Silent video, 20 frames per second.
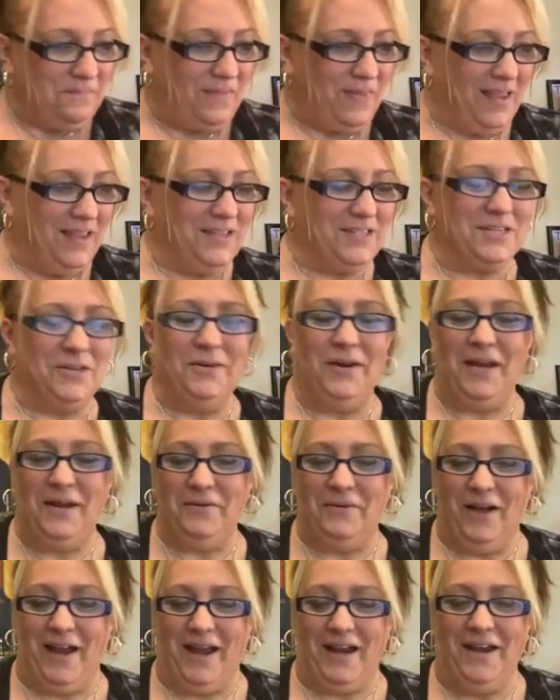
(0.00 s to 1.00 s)
So
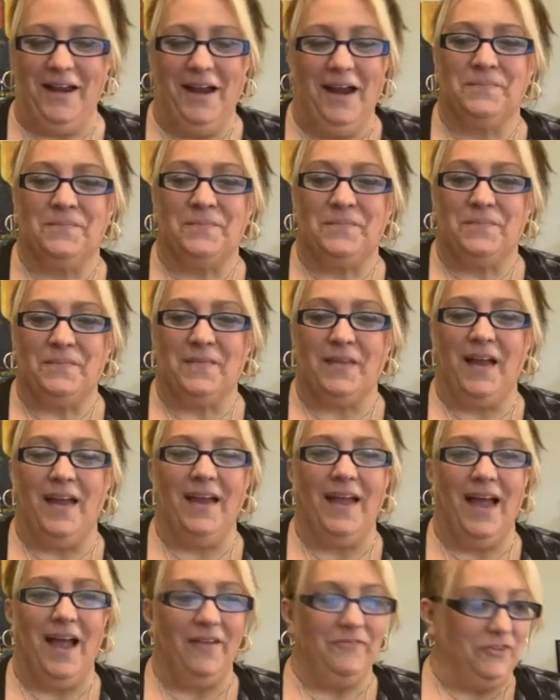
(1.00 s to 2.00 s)
anyway, I
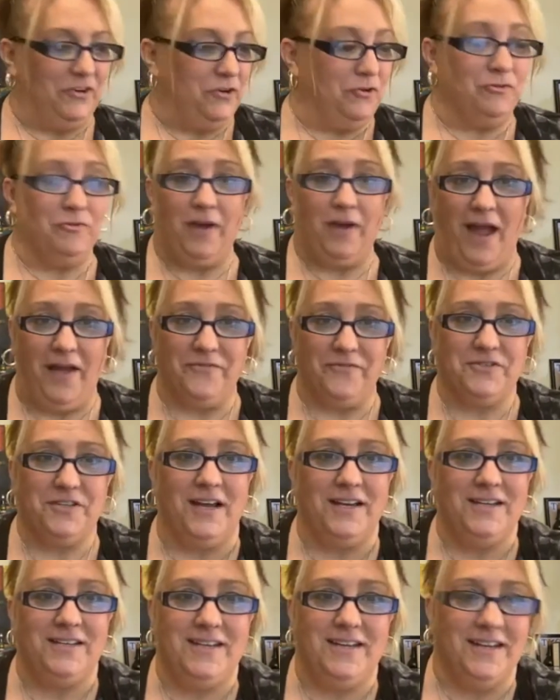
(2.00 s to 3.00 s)
have a craft
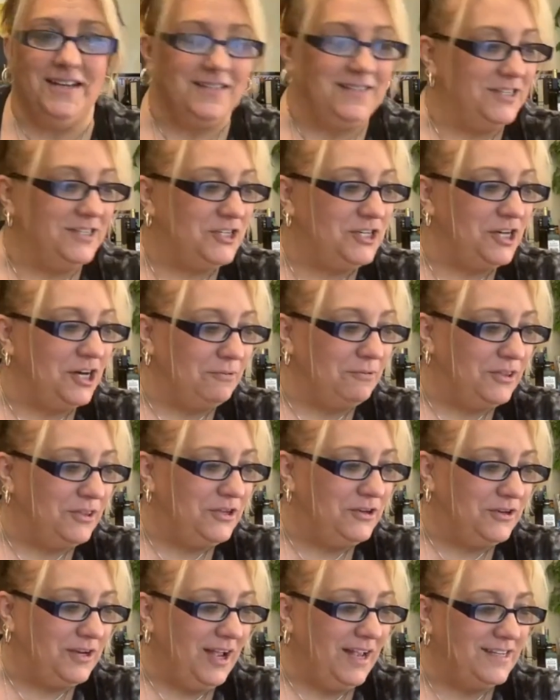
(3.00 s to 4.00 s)
idea to share with you
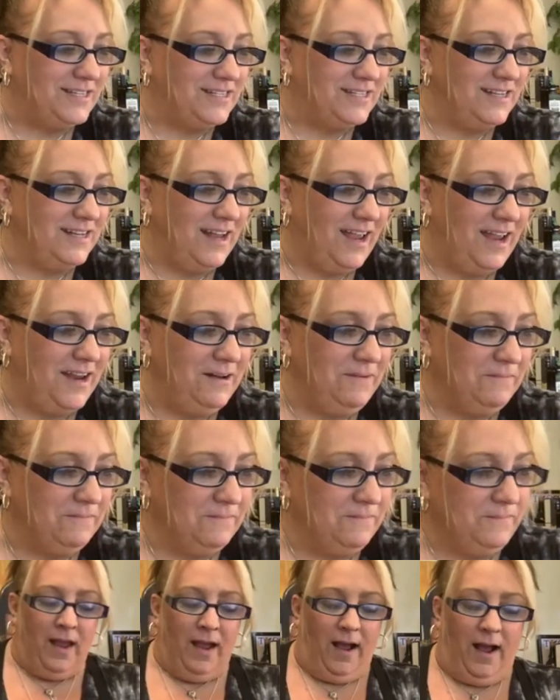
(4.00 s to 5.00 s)
guys today.
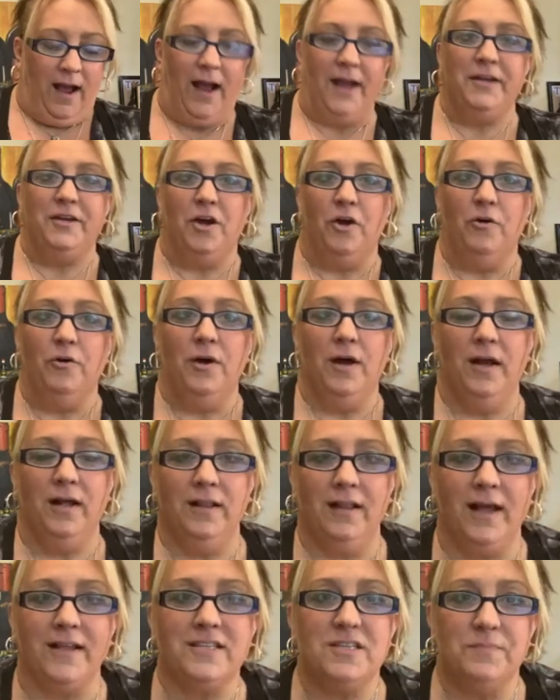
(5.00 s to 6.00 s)
I know
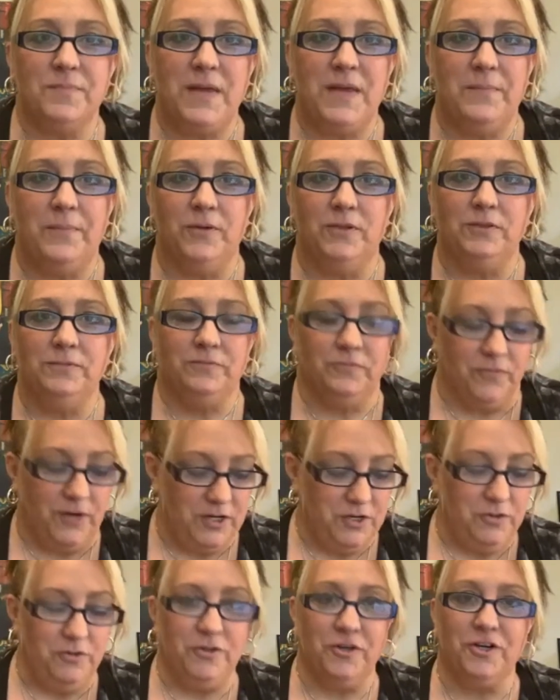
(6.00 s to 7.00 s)
lots of people
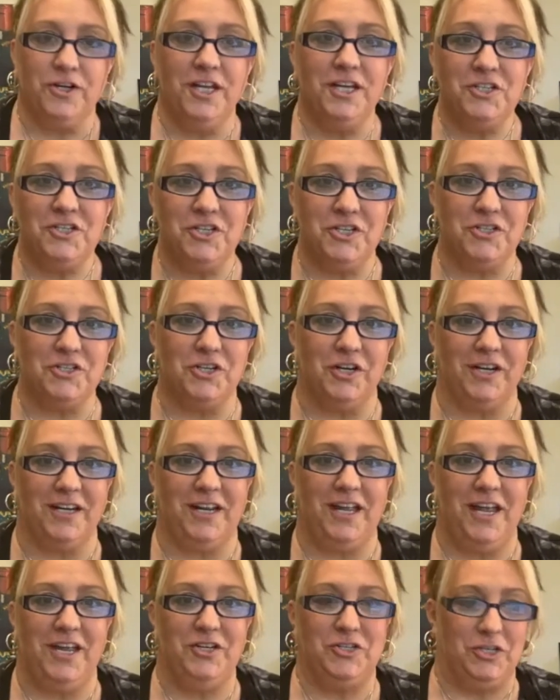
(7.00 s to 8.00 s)
redo their kitchens on
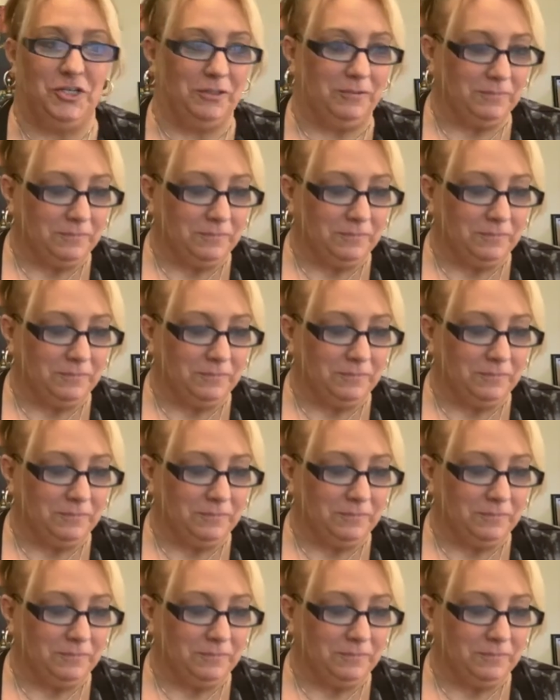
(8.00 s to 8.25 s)
occasion.